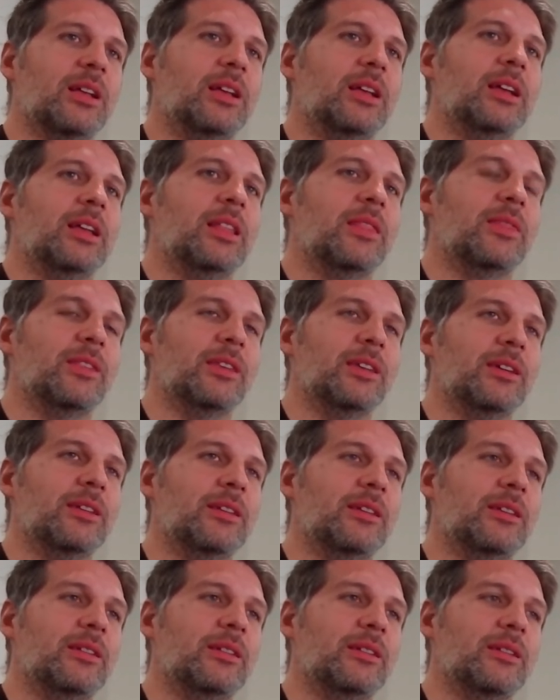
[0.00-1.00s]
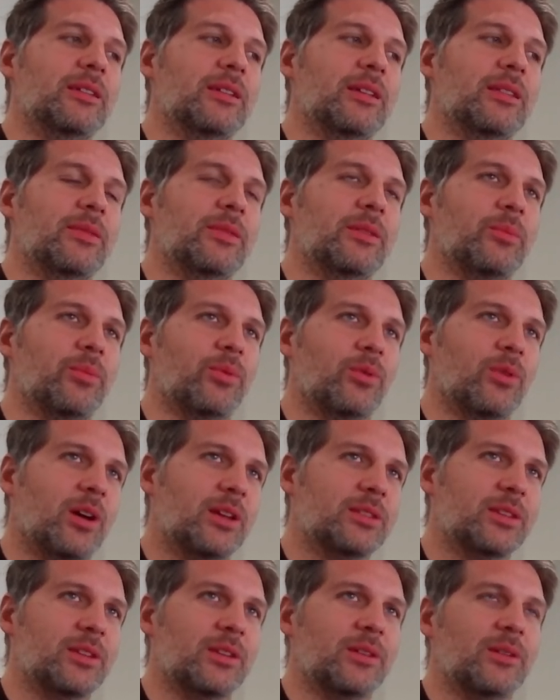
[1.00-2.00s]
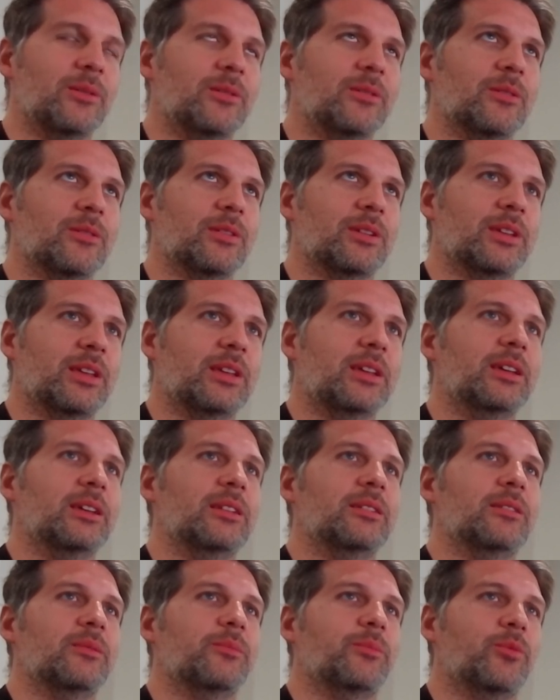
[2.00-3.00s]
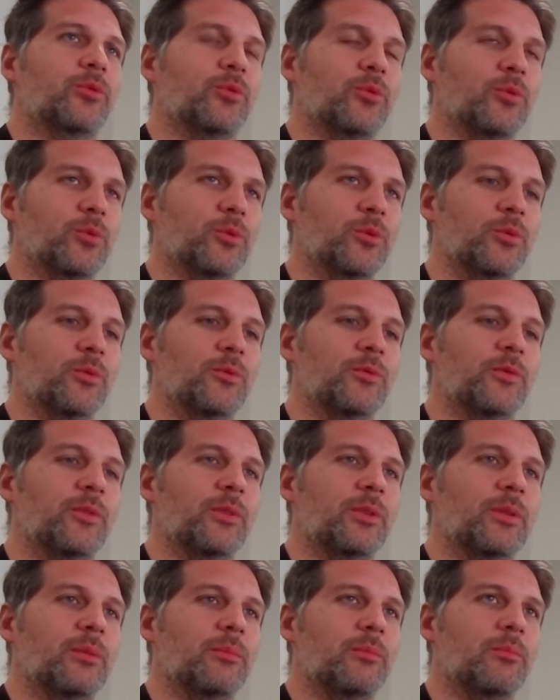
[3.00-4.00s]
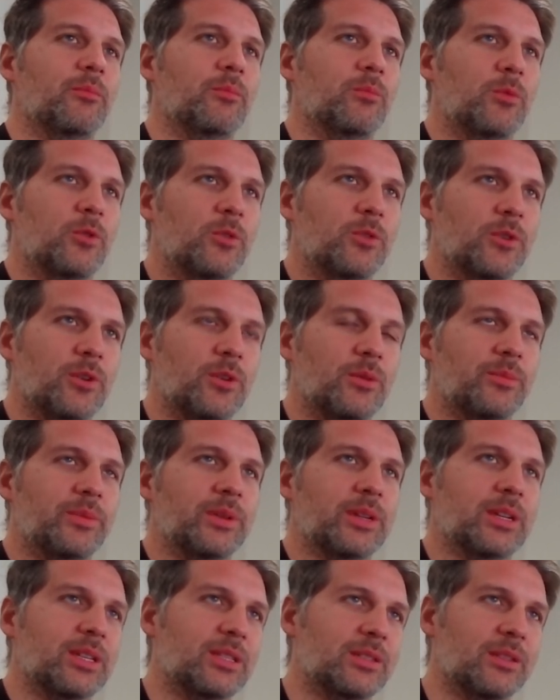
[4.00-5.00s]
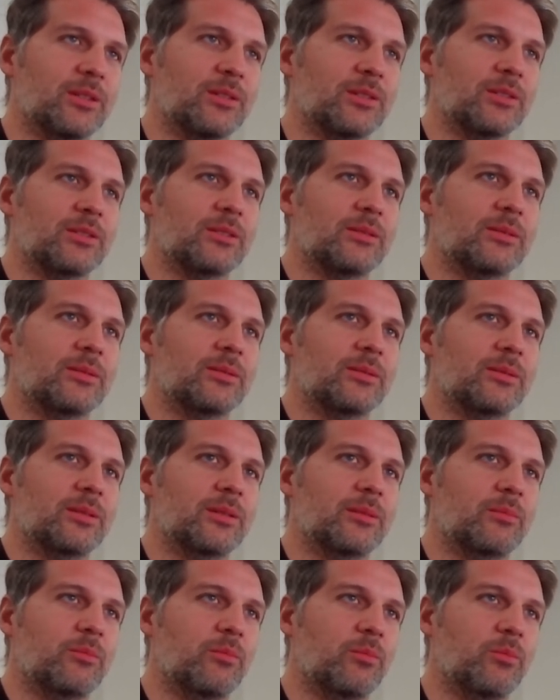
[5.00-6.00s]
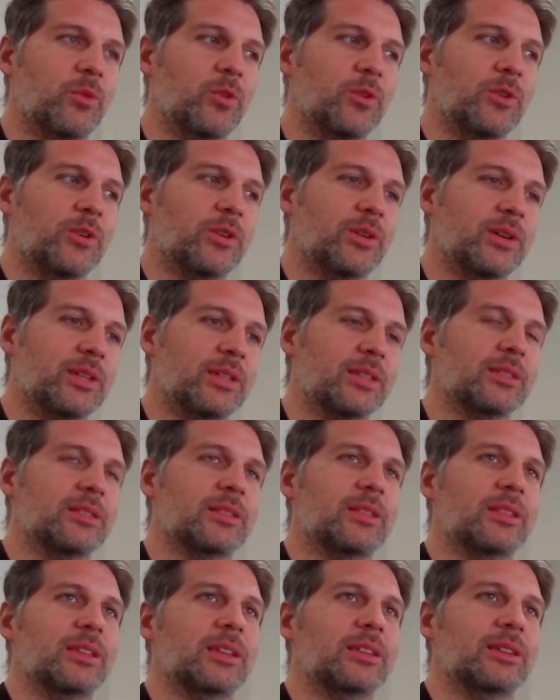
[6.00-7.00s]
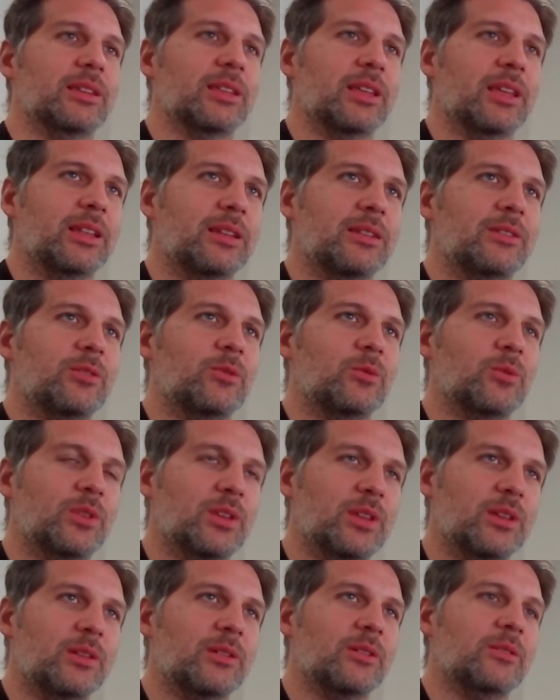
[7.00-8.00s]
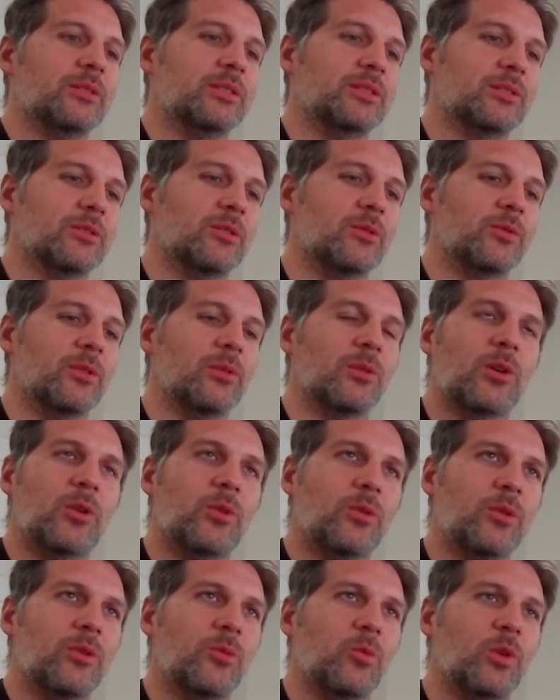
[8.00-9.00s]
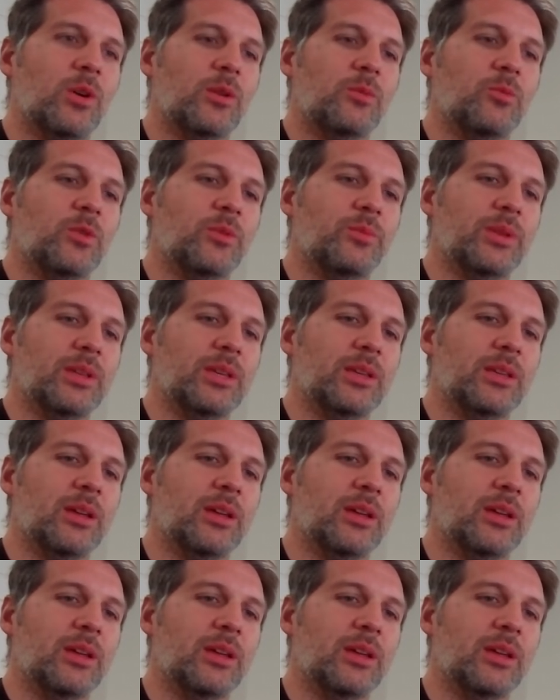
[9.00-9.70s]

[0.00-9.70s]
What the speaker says: then the prosecutor can't prove murder, because murder is the intent to kill. And so the lower one would be,